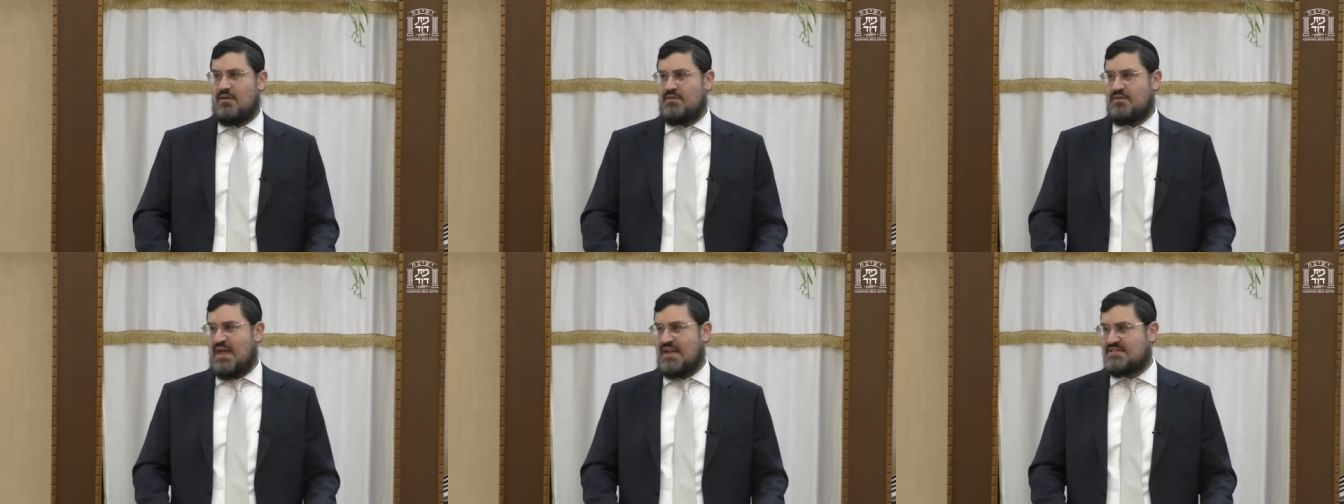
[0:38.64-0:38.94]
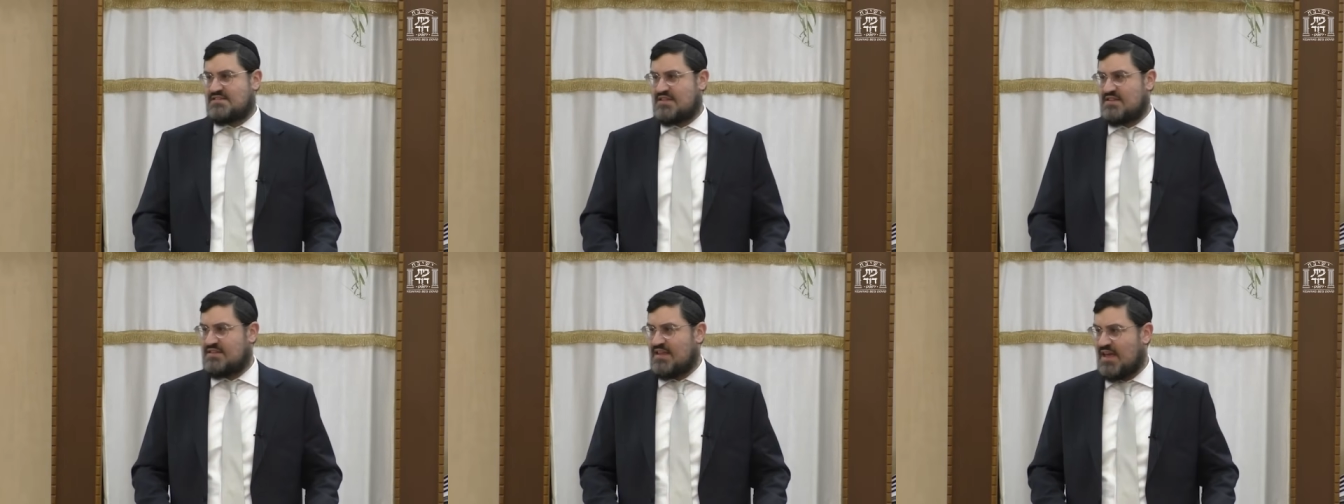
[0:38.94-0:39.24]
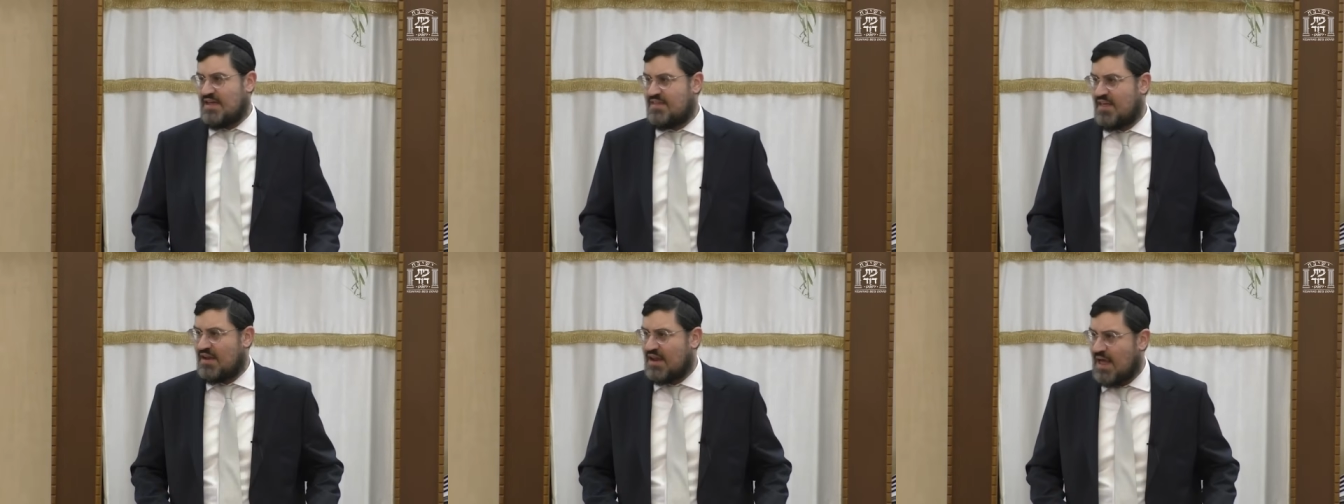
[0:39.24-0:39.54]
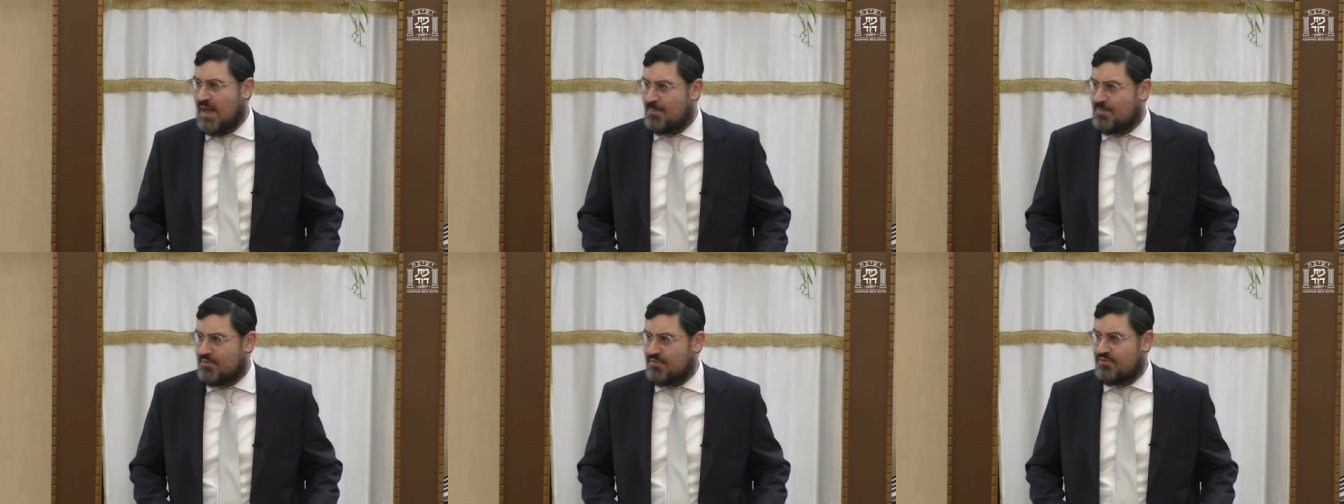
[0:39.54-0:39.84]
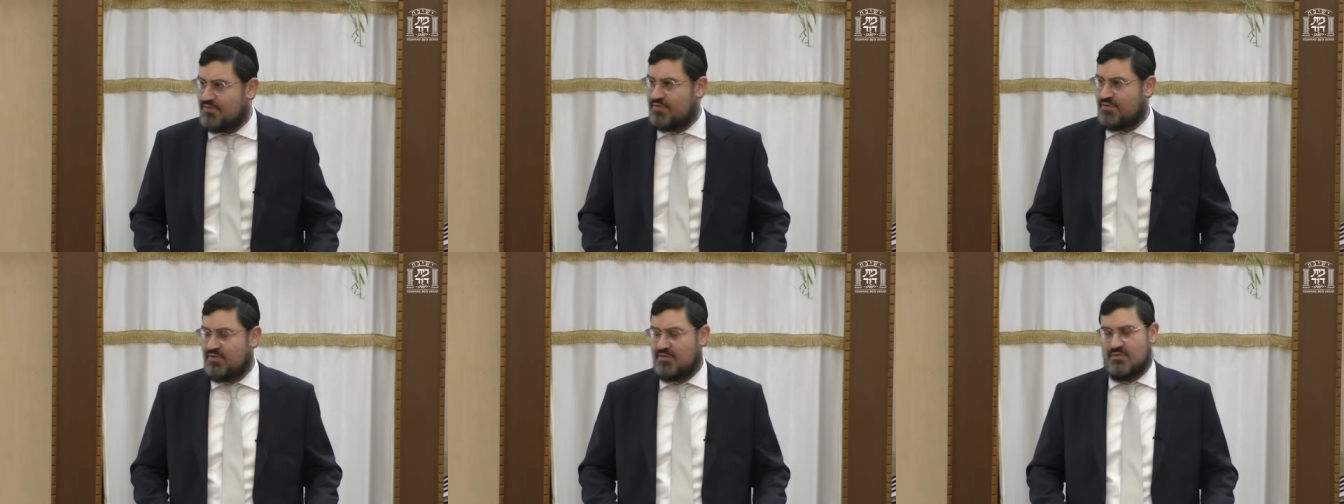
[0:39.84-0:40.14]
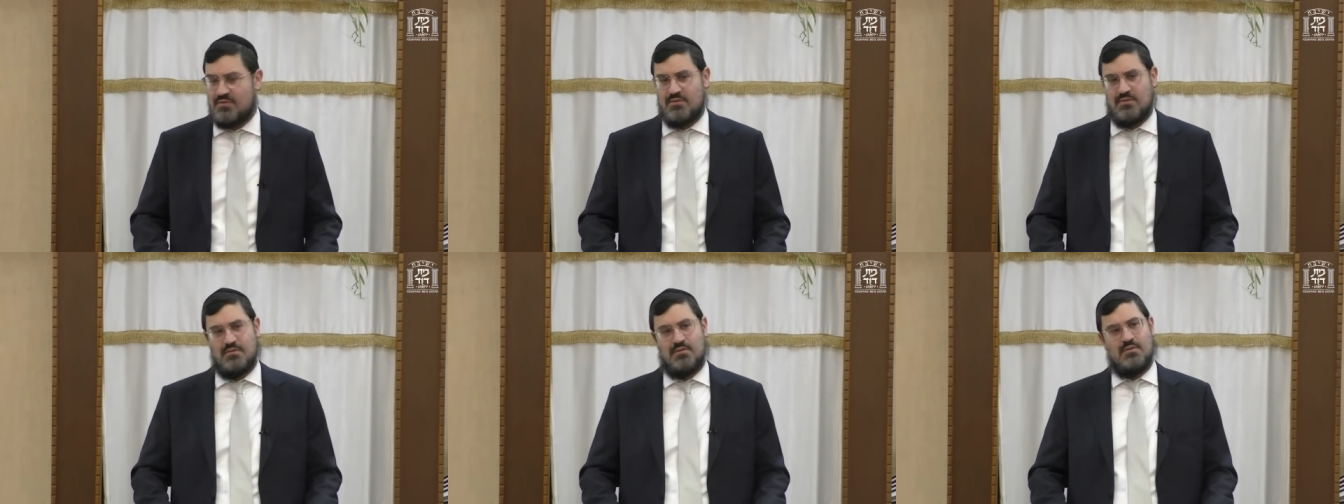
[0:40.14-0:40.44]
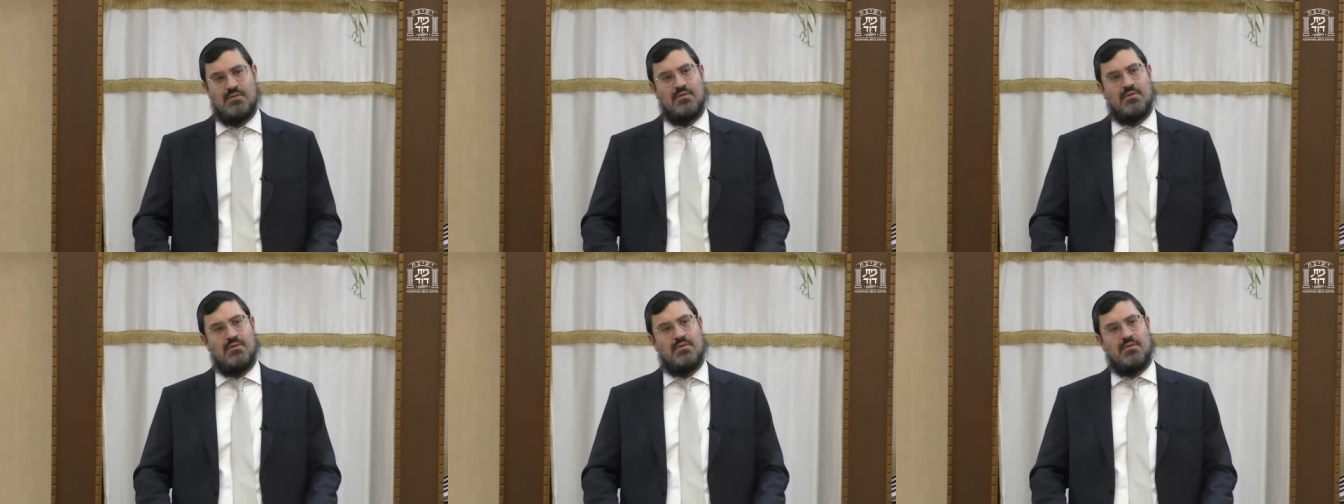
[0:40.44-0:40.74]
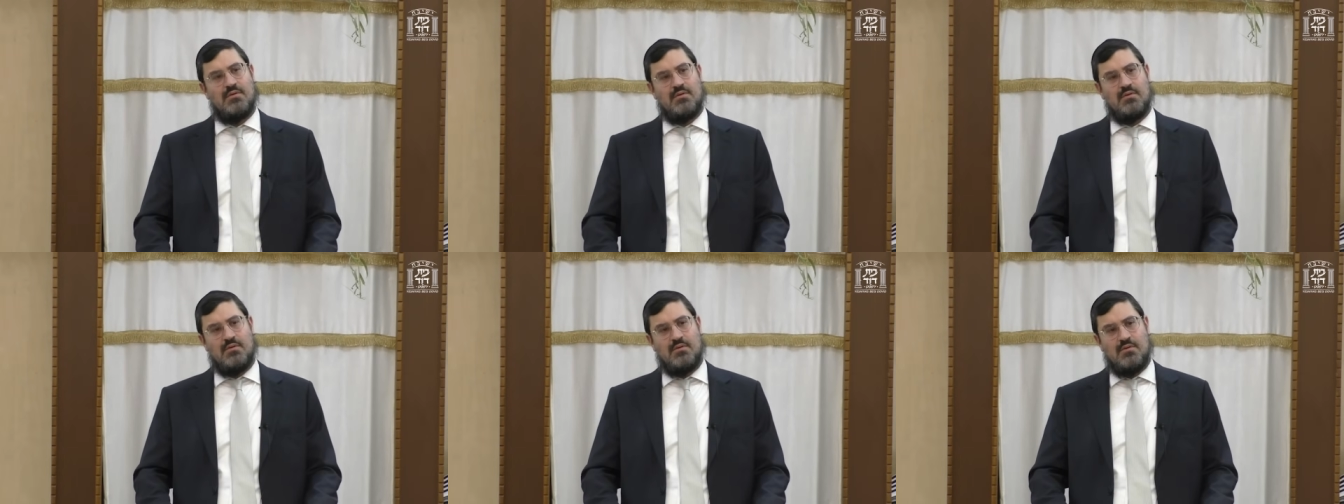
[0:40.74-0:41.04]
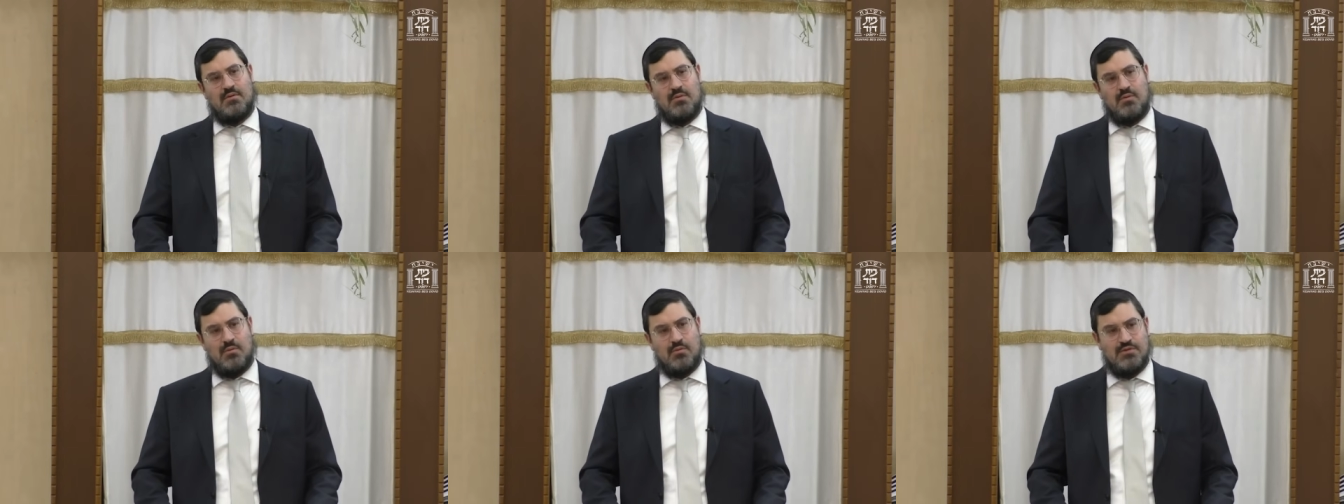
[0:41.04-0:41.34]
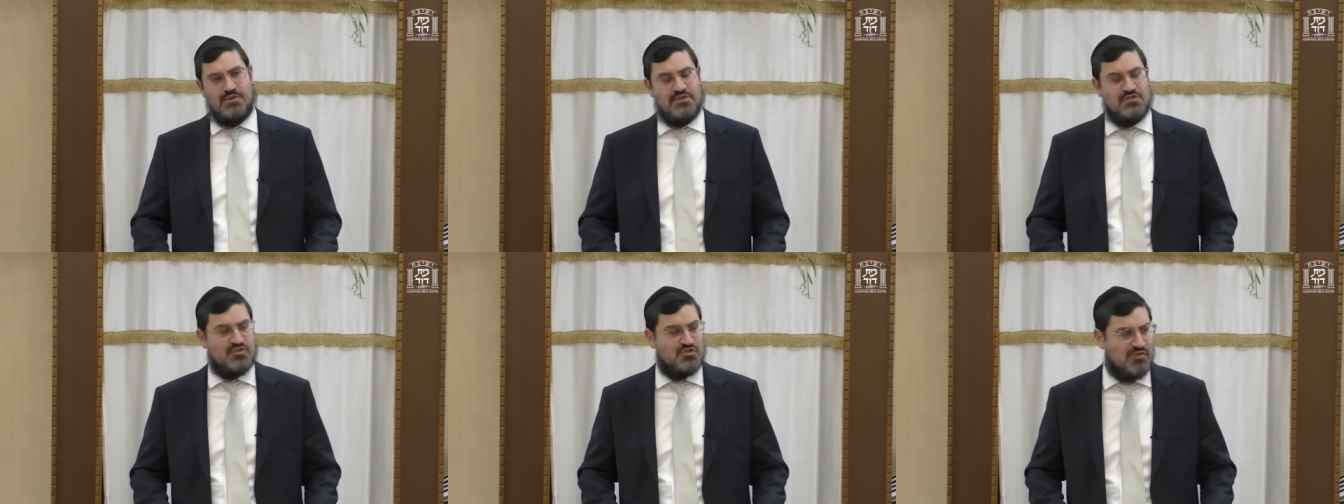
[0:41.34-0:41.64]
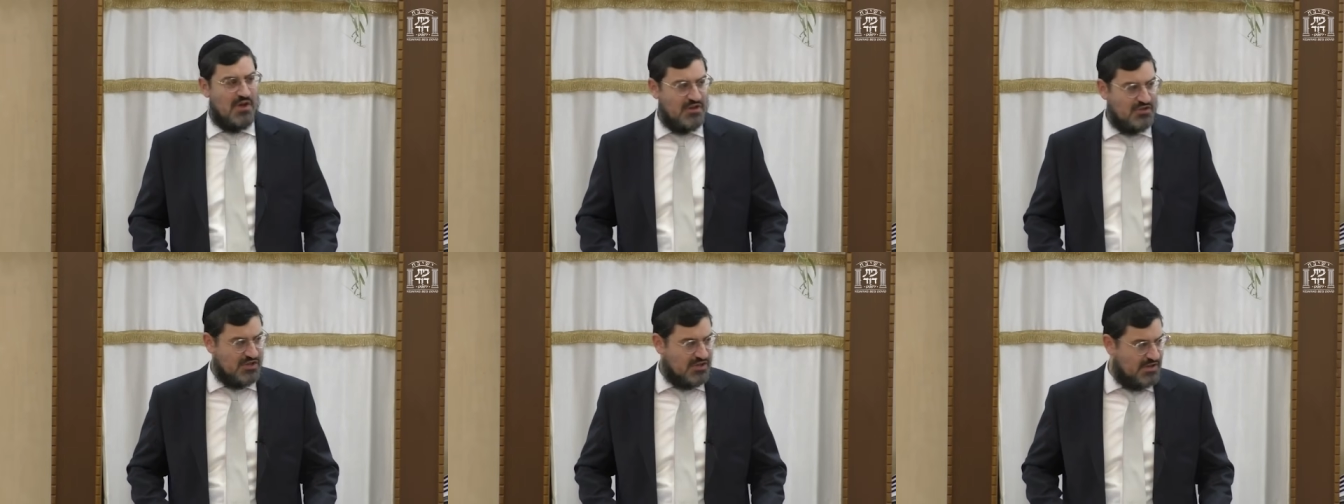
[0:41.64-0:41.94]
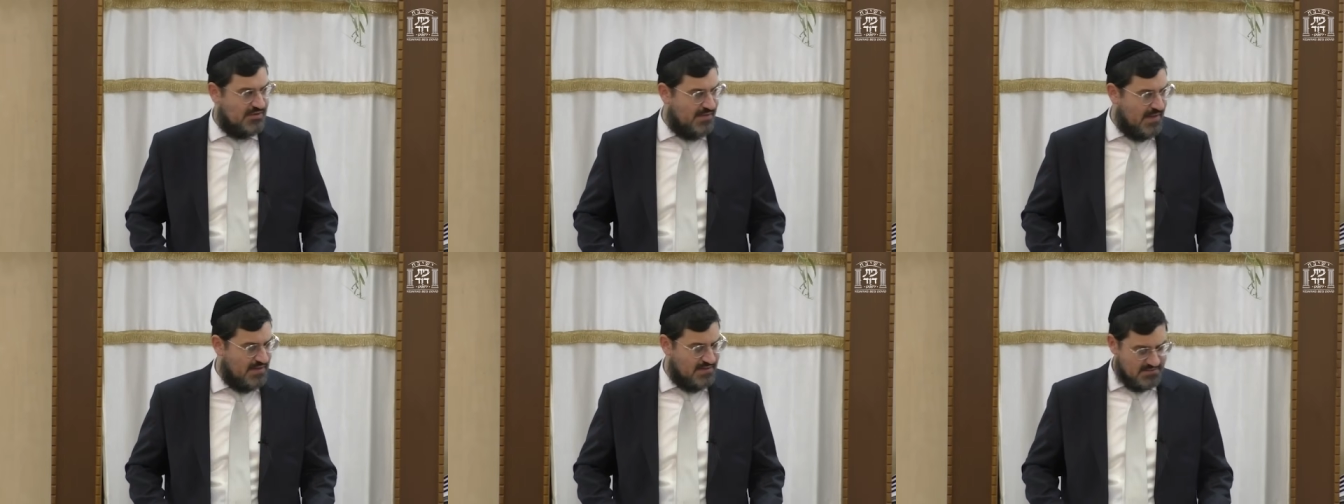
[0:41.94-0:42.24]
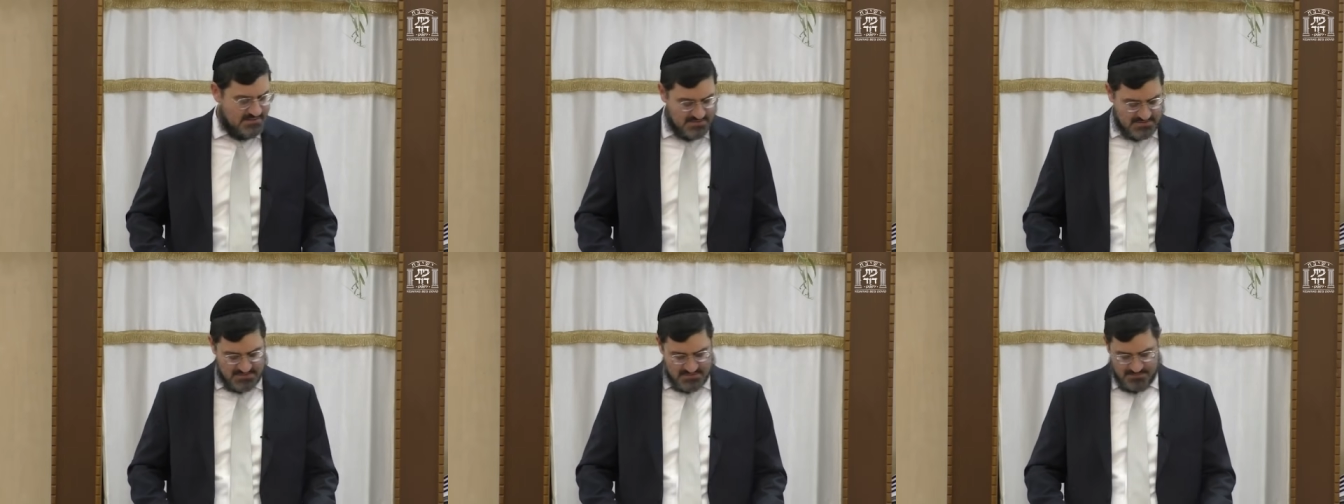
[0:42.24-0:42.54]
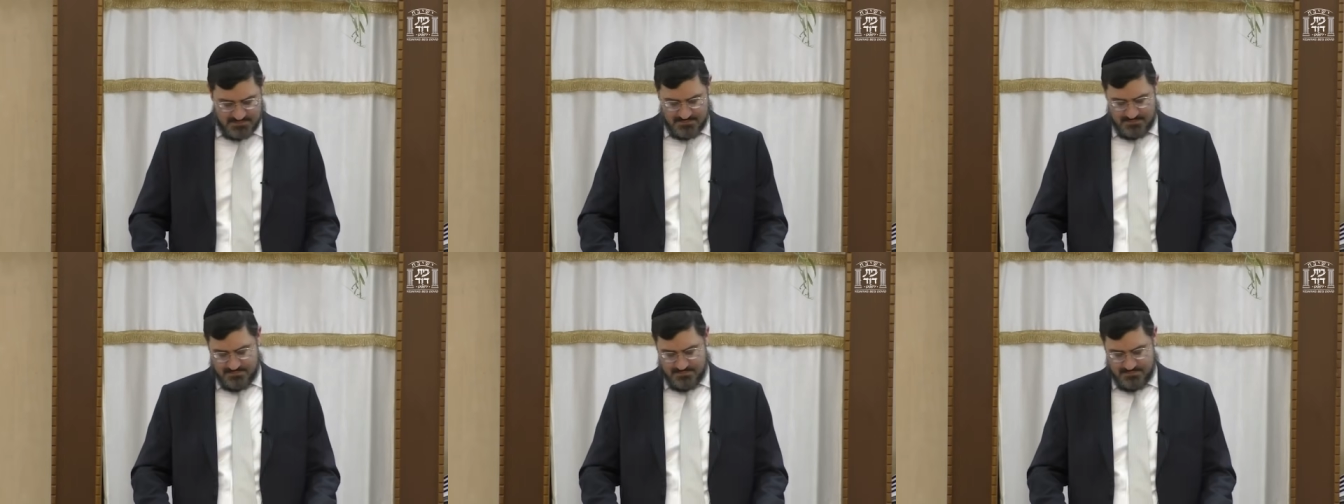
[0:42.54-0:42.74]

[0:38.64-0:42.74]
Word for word: That's the day that happened. All these tragic events.